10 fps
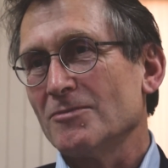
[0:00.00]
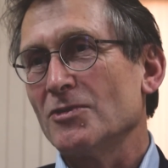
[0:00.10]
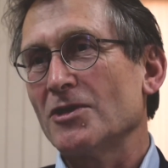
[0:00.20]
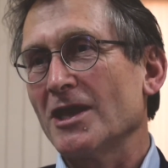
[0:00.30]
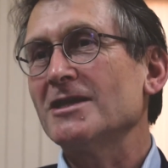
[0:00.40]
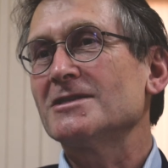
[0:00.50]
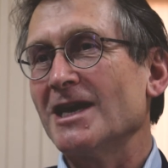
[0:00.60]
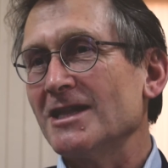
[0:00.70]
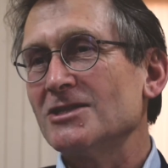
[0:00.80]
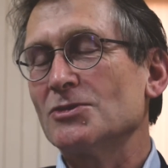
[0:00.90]
But think
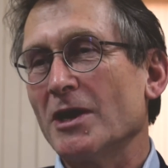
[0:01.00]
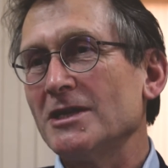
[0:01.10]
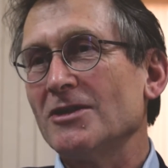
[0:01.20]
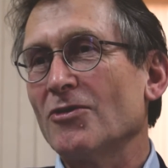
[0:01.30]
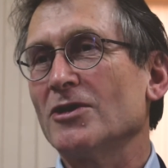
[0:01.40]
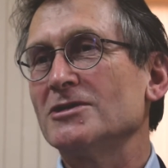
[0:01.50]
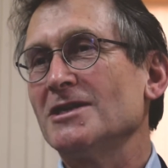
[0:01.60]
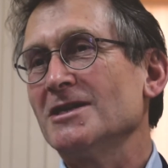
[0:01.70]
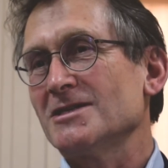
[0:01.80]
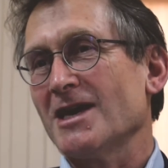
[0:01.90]
10, 20, 30
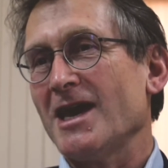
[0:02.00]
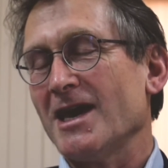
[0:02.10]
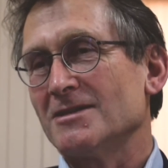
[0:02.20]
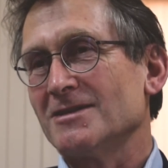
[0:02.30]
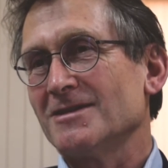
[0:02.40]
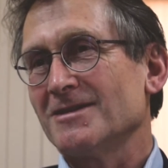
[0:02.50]
years ahead.